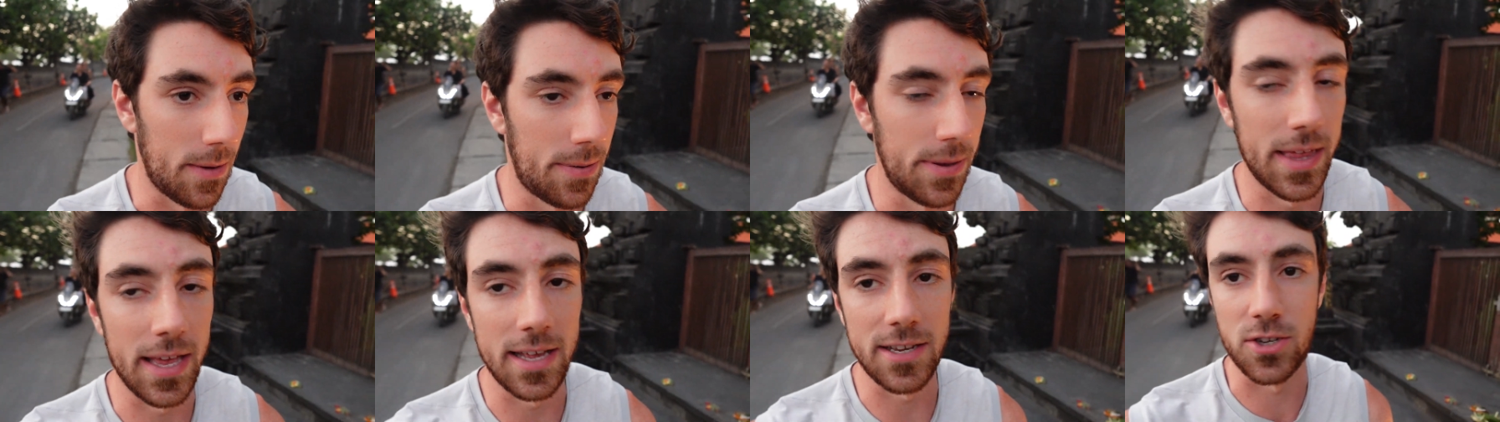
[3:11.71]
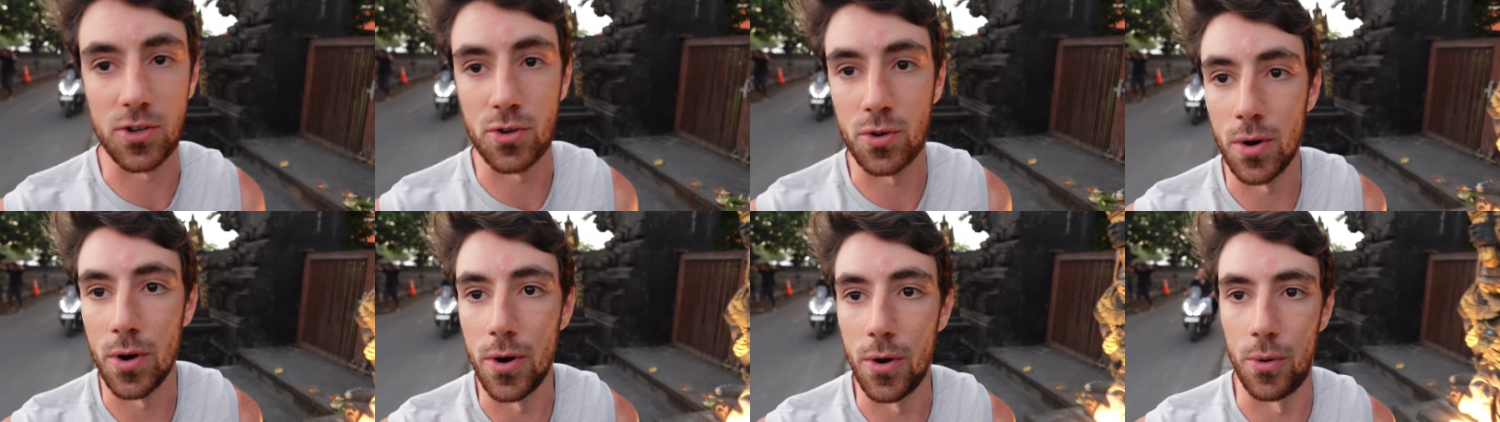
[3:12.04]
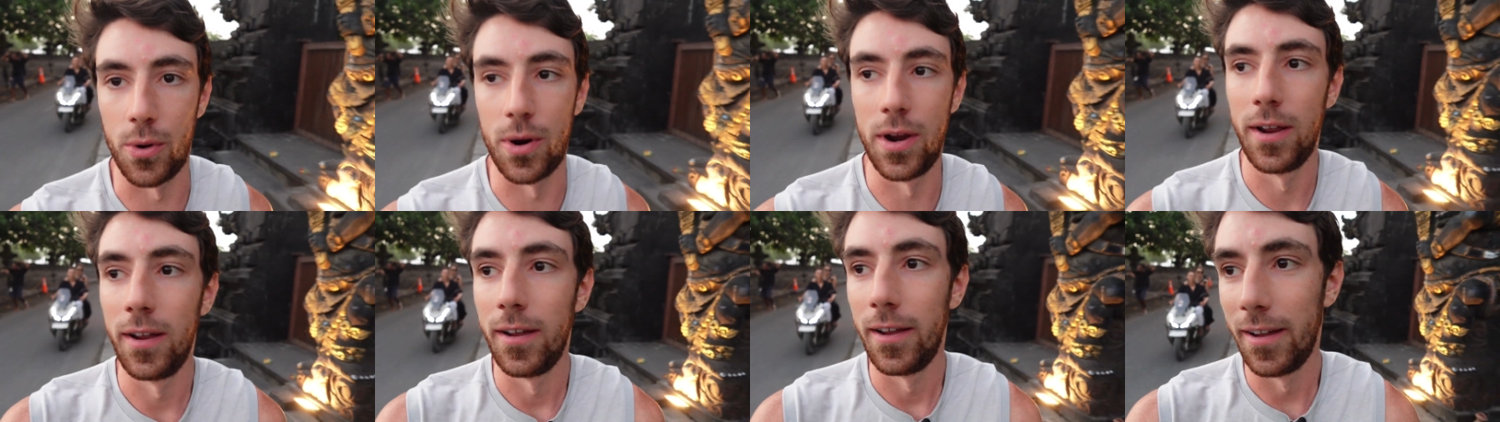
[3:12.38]
that's true
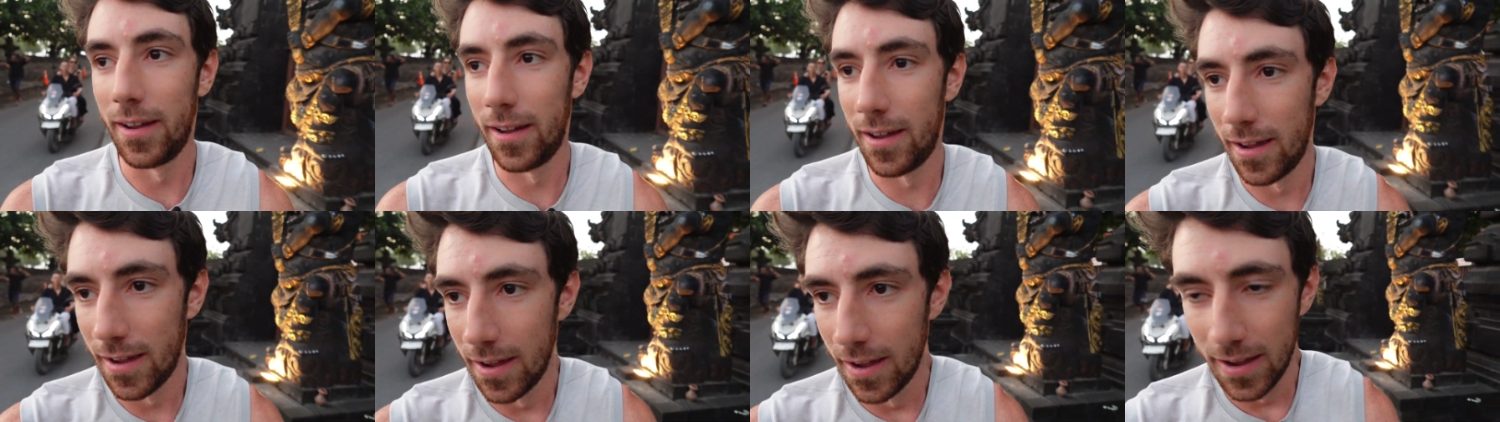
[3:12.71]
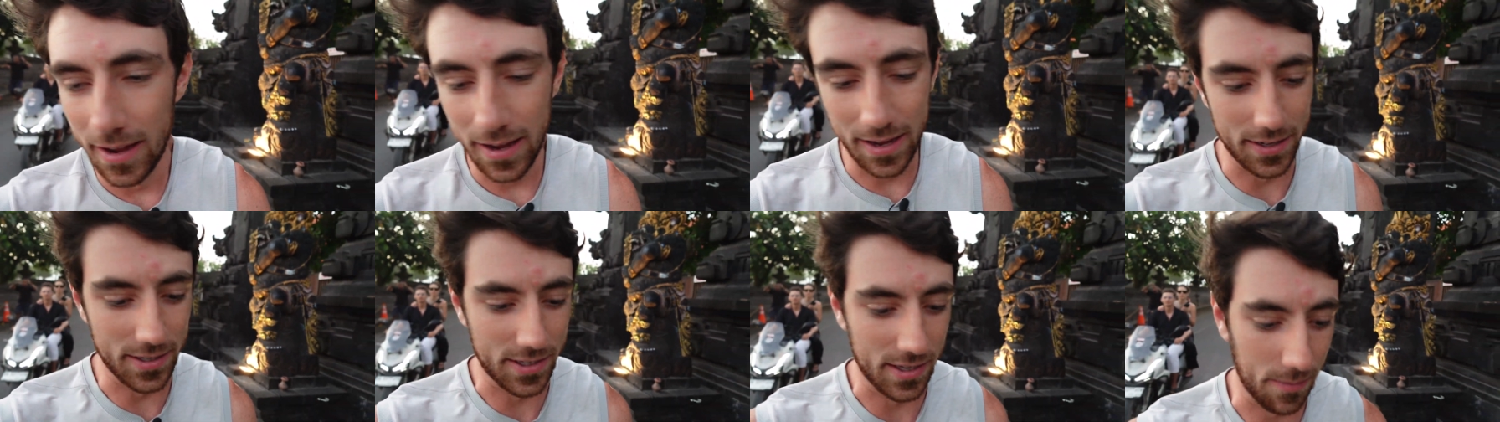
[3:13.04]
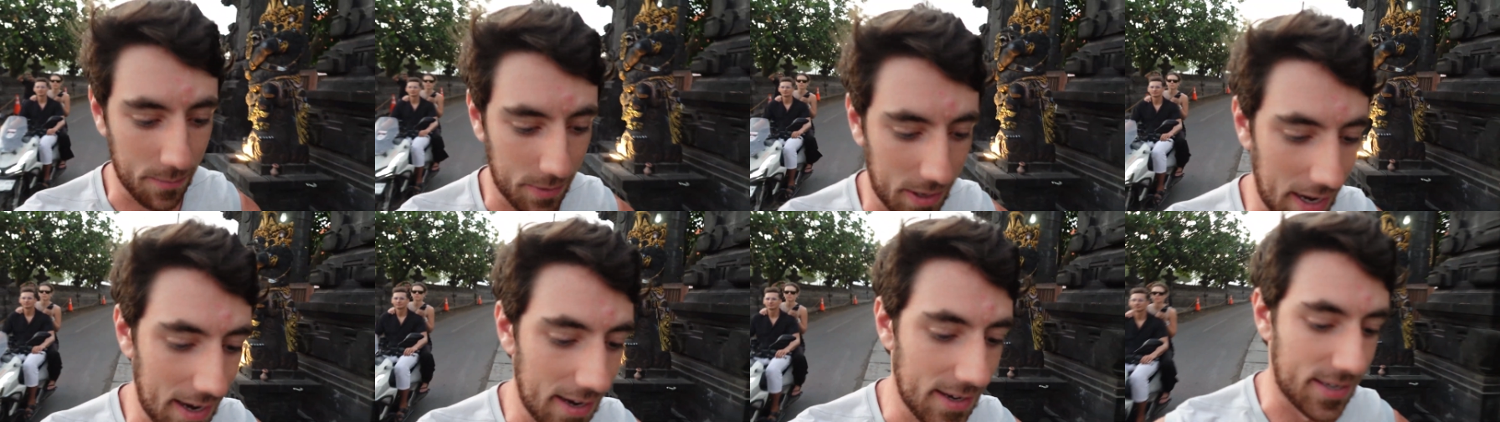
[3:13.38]
in
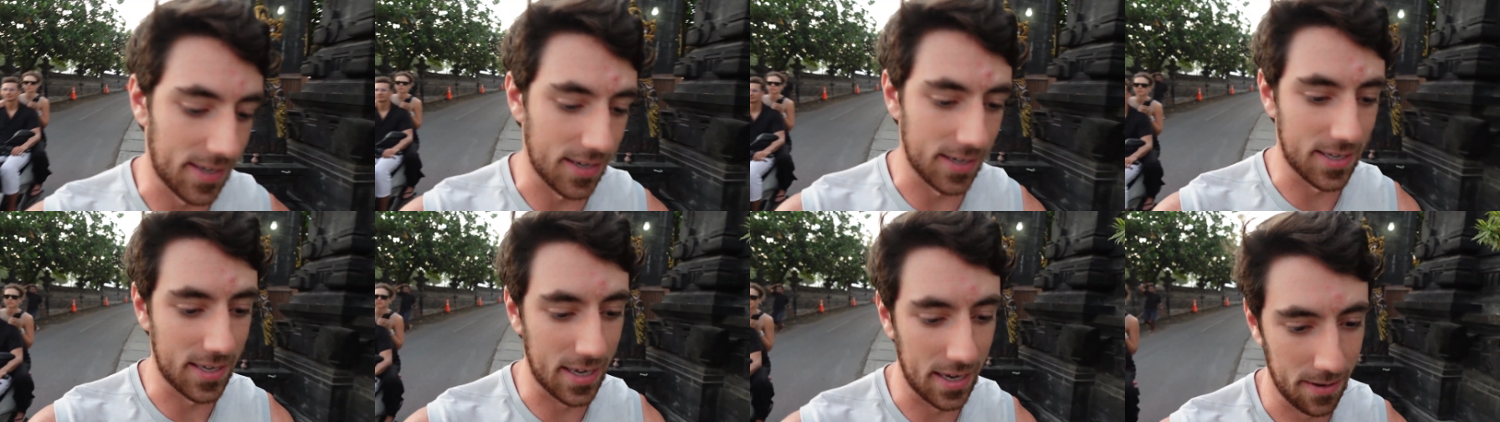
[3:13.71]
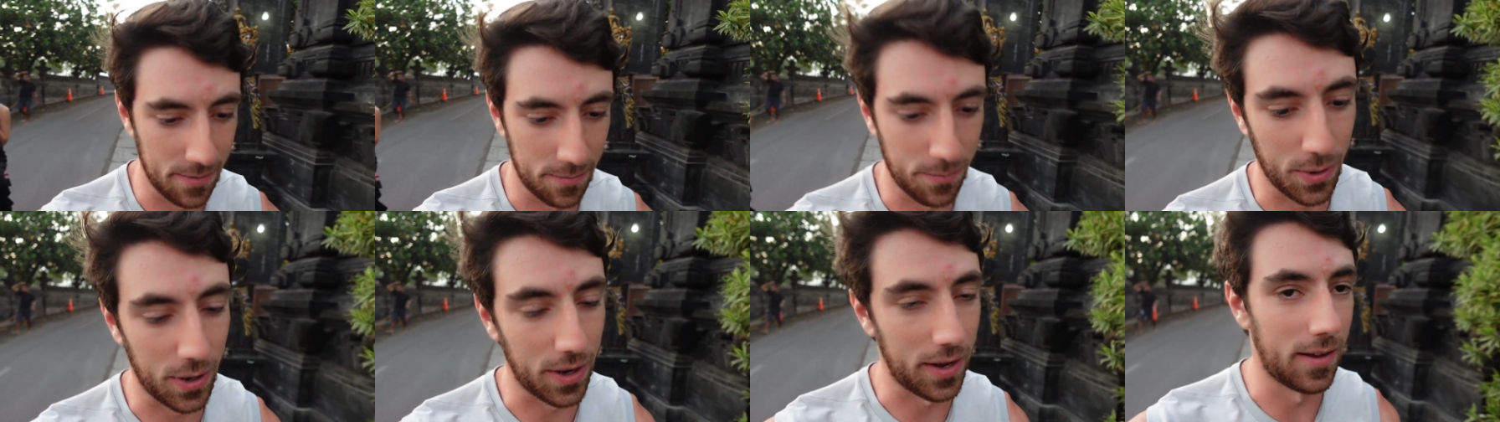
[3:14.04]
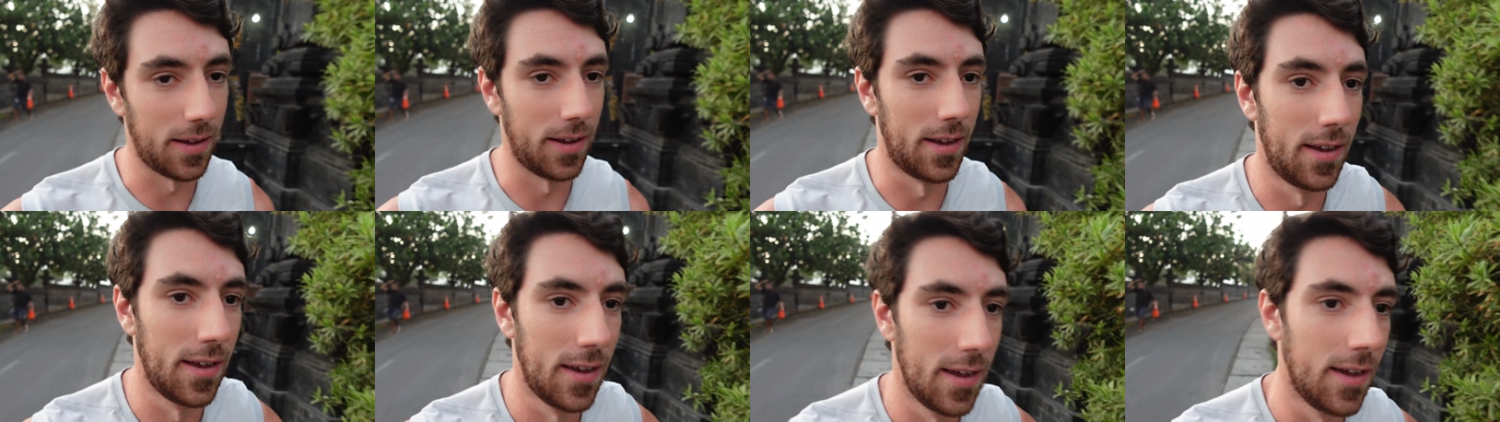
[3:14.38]
some cases, but
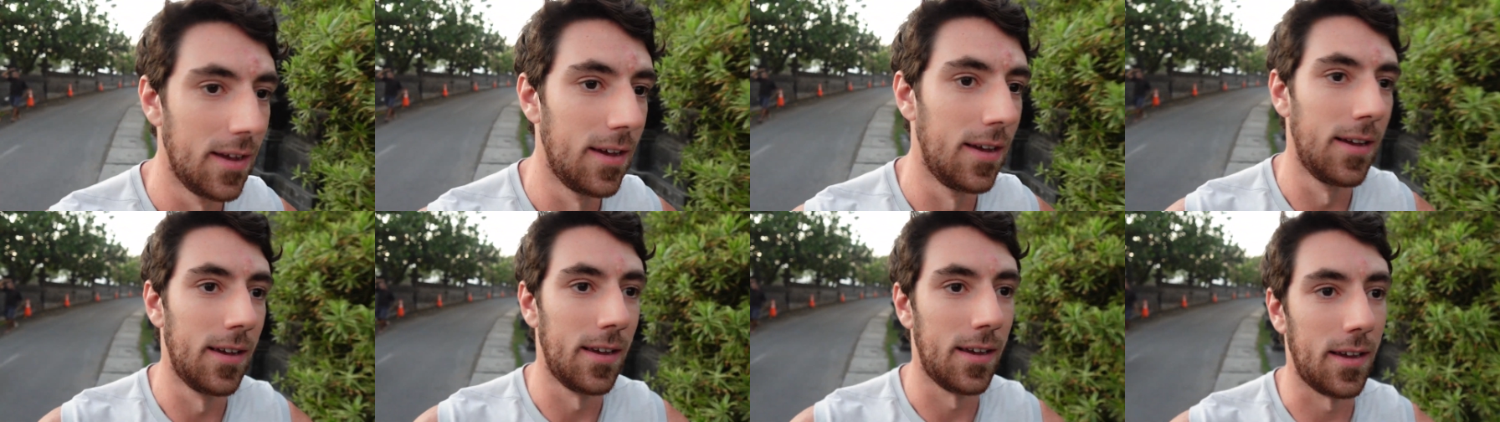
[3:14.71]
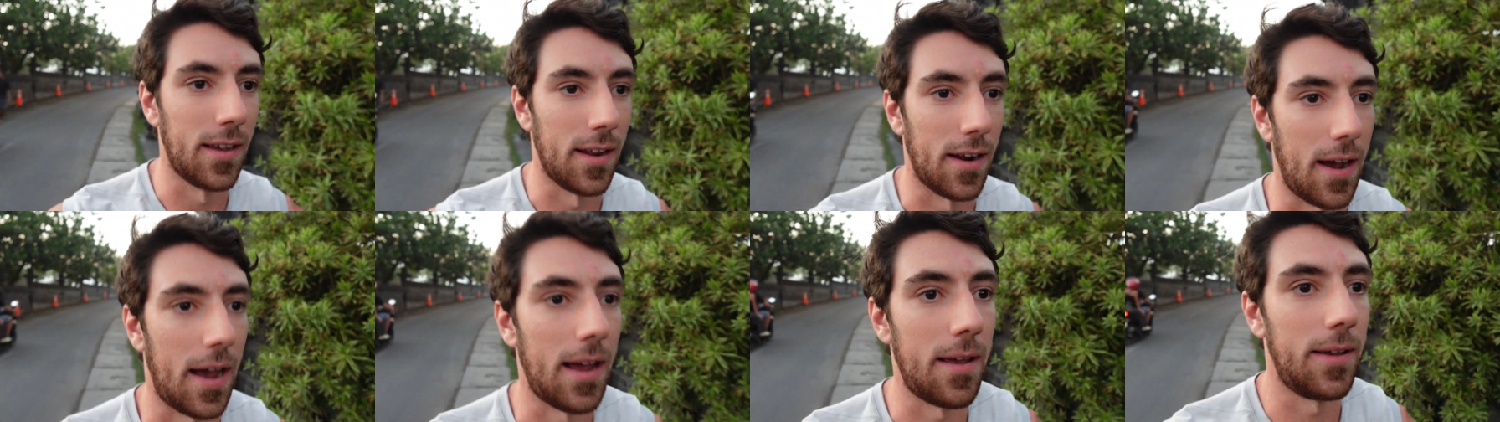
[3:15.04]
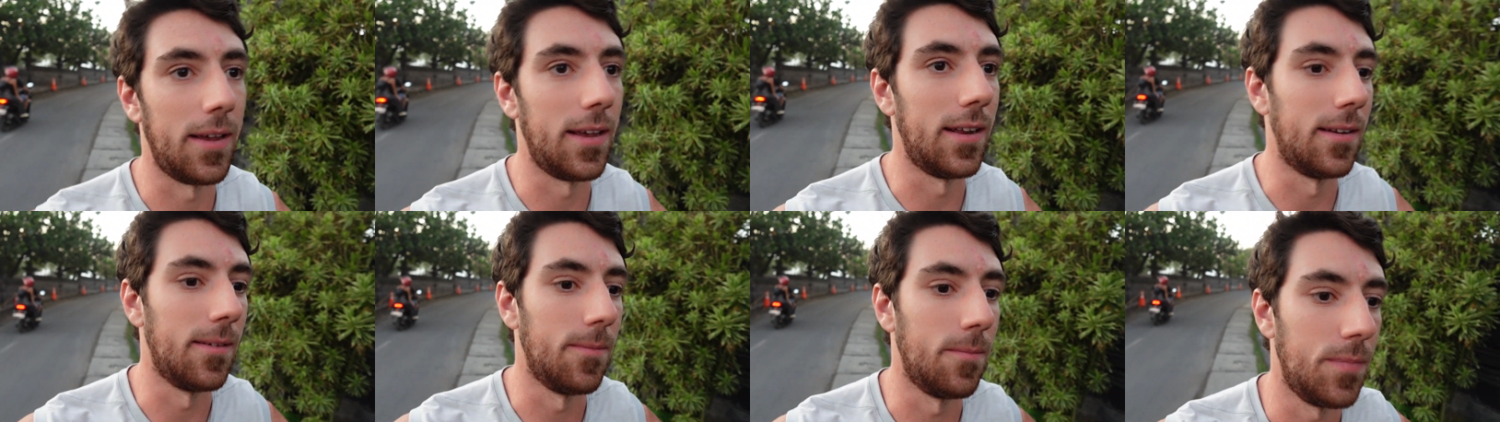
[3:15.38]
you know, I
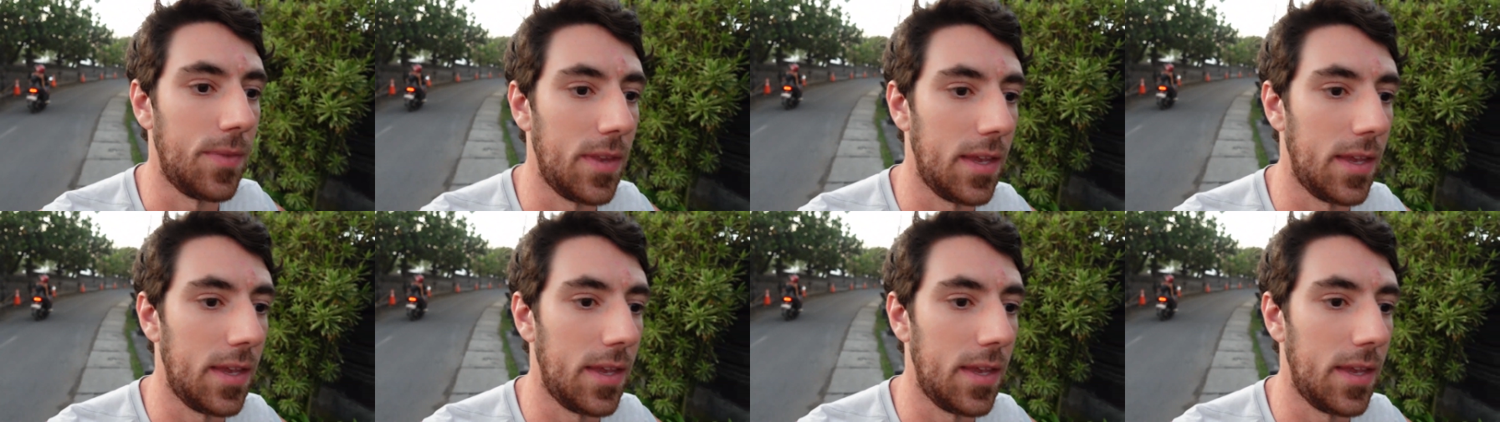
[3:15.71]
mean,